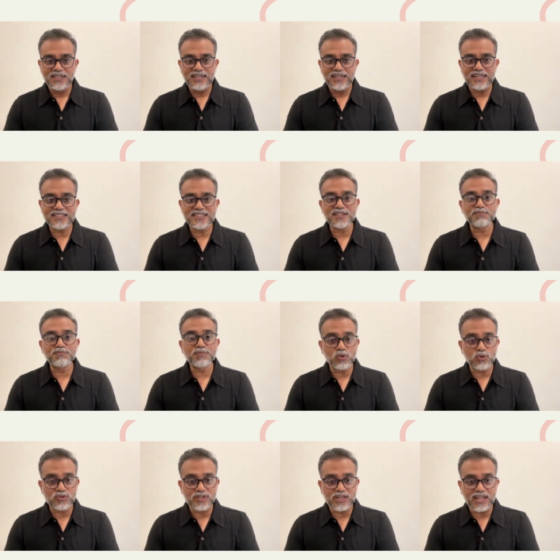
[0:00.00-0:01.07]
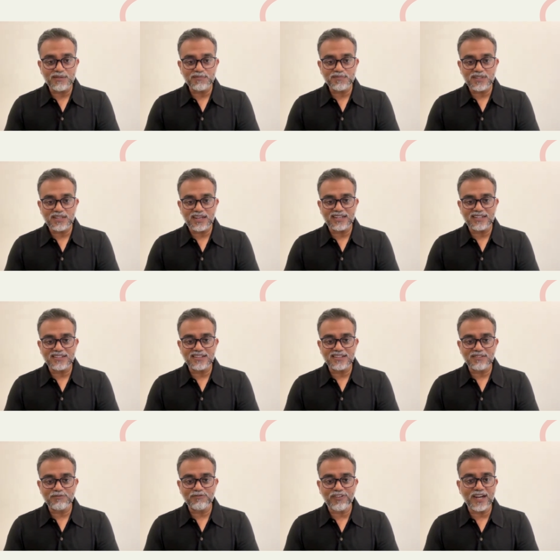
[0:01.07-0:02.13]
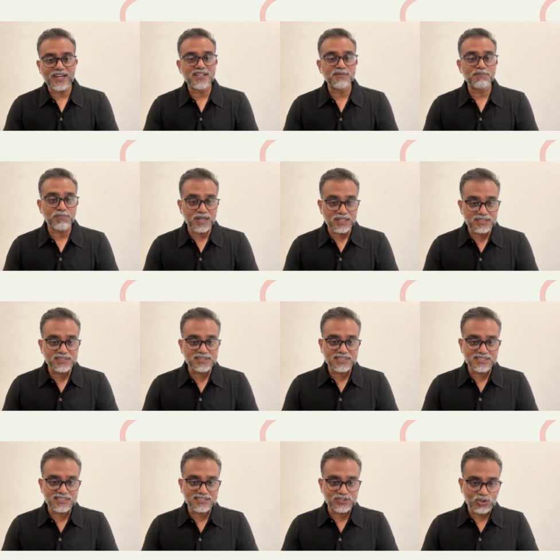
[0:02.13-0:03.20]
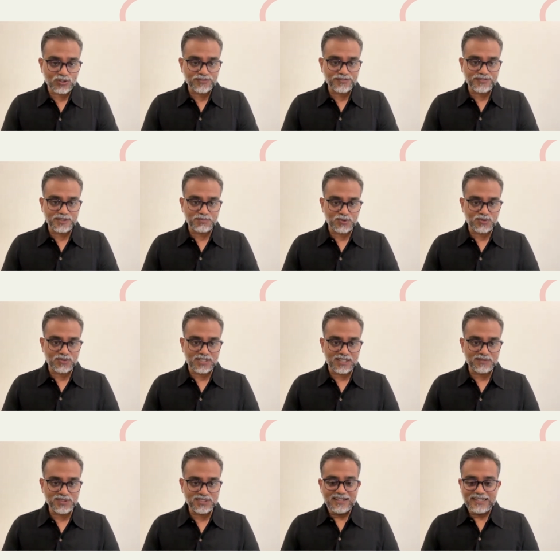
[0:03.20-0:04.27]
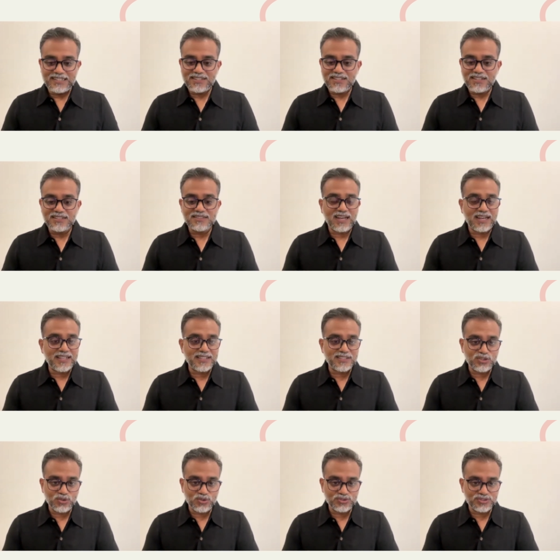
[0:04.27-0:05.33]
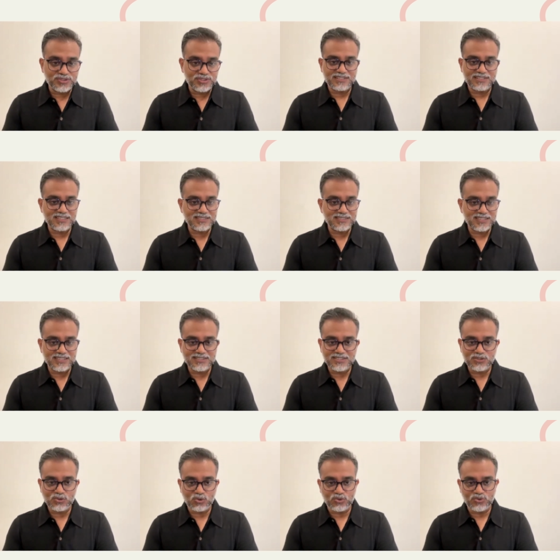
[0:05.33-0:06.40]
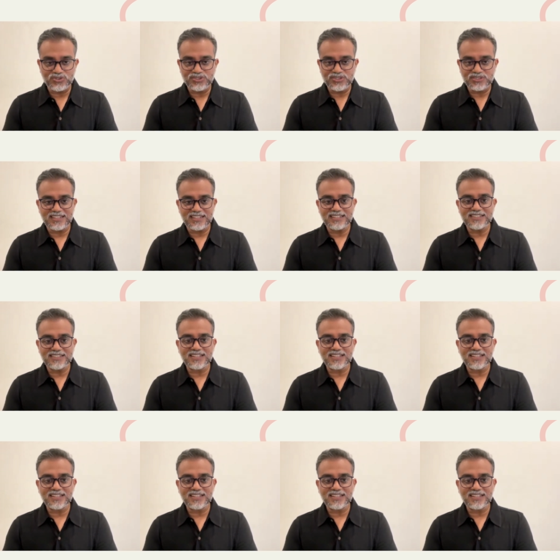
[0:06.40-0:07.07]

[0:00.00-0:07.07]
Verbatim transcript: It can program and find bugs in software programs. It can diagnose disease codes. It